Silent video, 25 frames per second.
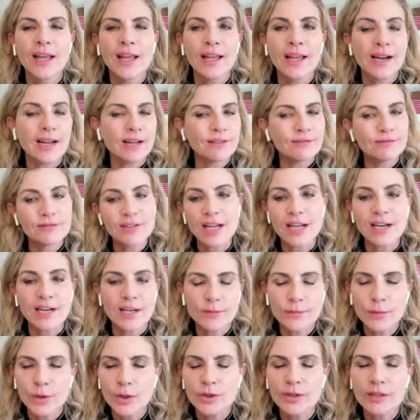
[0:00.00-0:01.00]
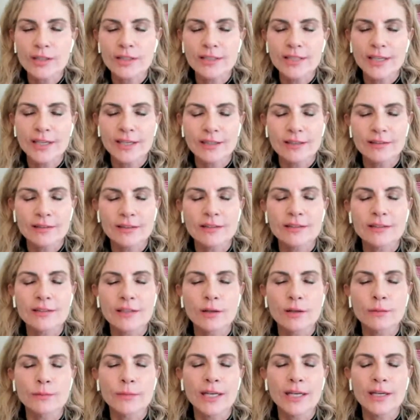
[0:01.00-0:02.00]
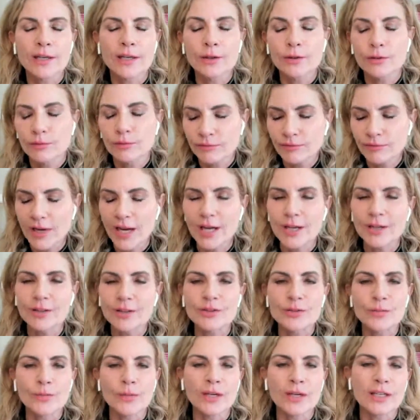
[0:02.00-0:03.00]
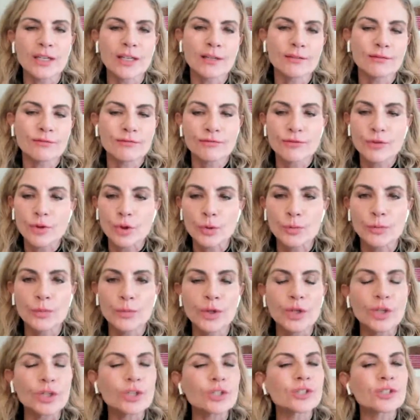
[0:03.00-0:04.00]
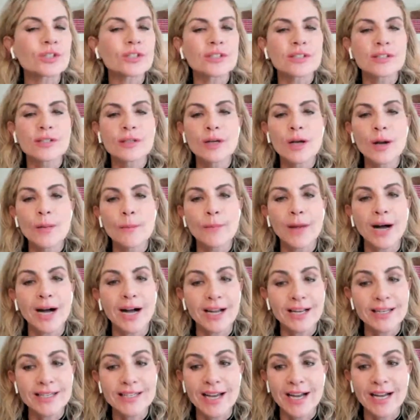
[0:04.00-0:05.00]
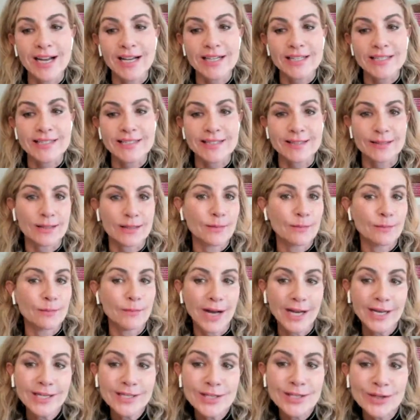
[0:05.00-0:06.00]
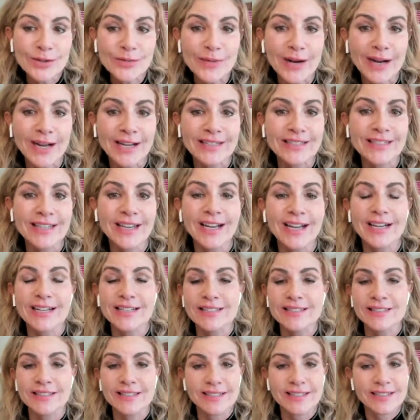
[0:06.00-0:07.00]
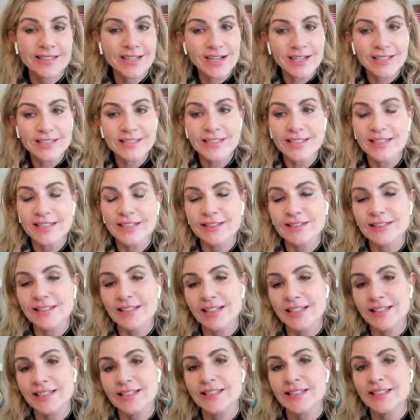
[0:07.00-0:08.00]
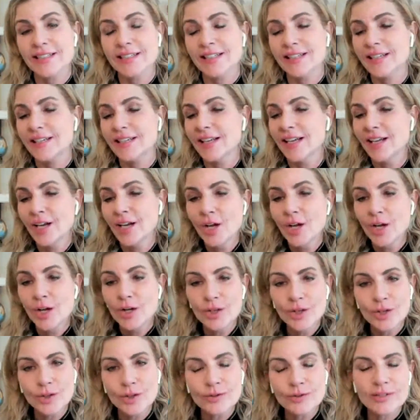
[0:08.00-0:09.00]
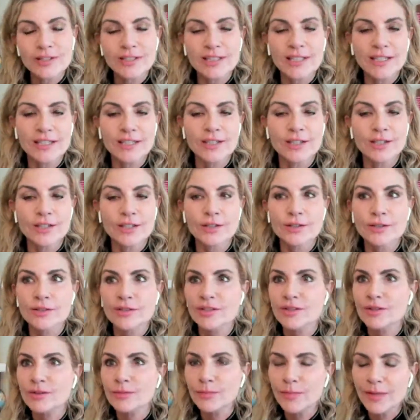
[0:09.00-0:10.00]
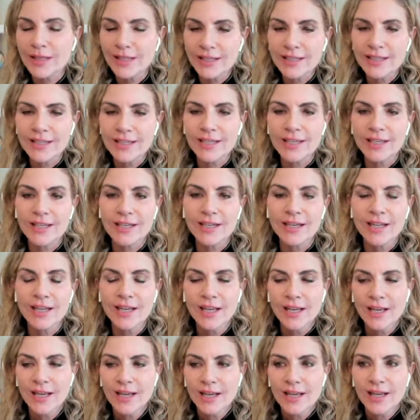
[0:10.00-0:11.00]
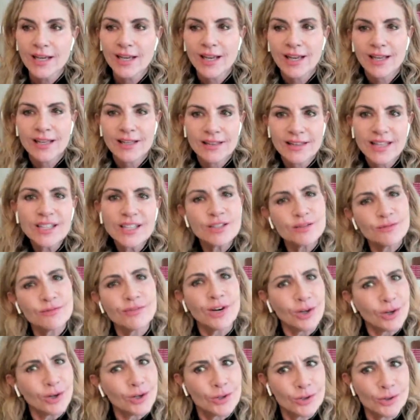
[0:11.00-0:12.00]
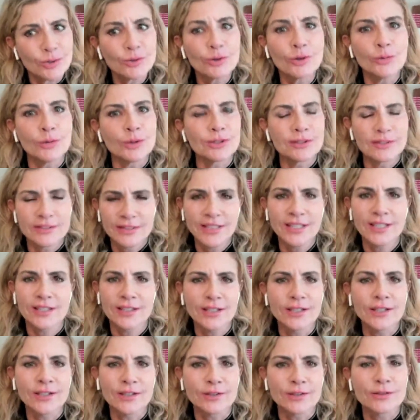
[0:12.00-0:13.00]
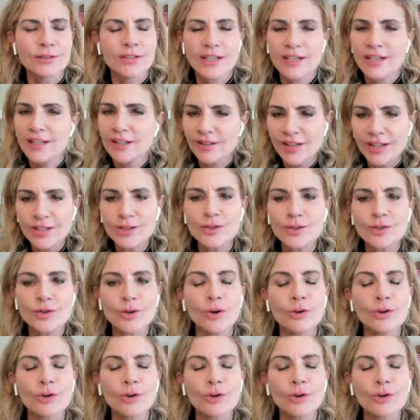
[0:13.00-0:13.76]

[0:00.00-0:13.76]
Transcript: And I've broken it down in my own files, but if through books, podcasts, my 2 podcasts, content on LinkedIn, newsletters, speaking, that's very doable in 10 years. Like that's